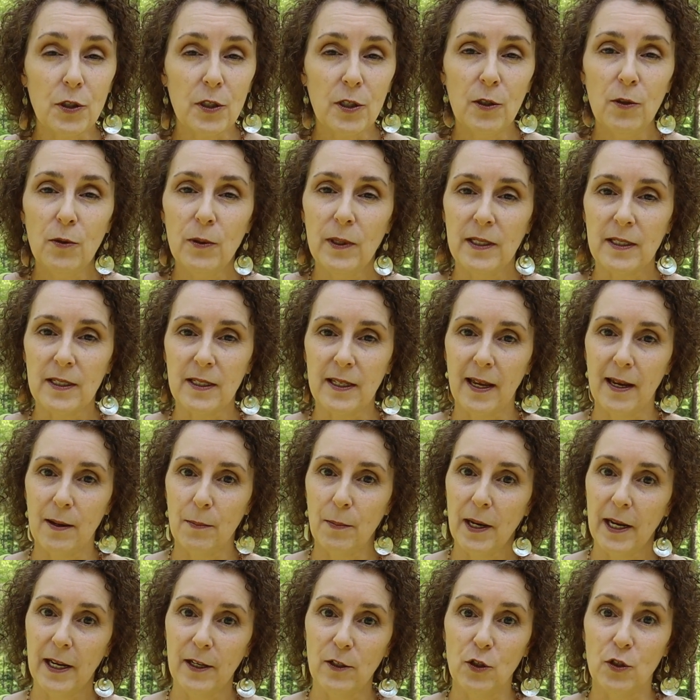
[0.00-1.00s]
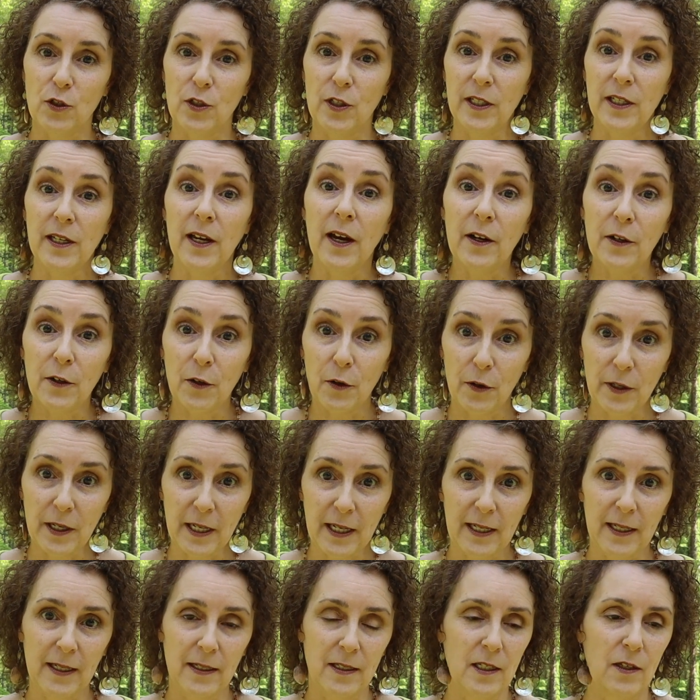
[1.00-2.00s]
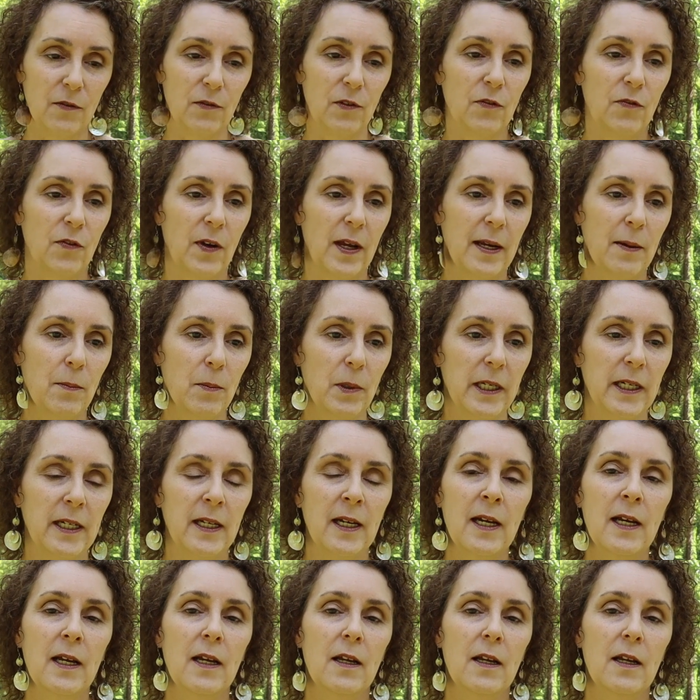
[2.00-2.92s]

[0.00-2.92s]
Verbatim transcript: to in the same age as the younger kids of a family.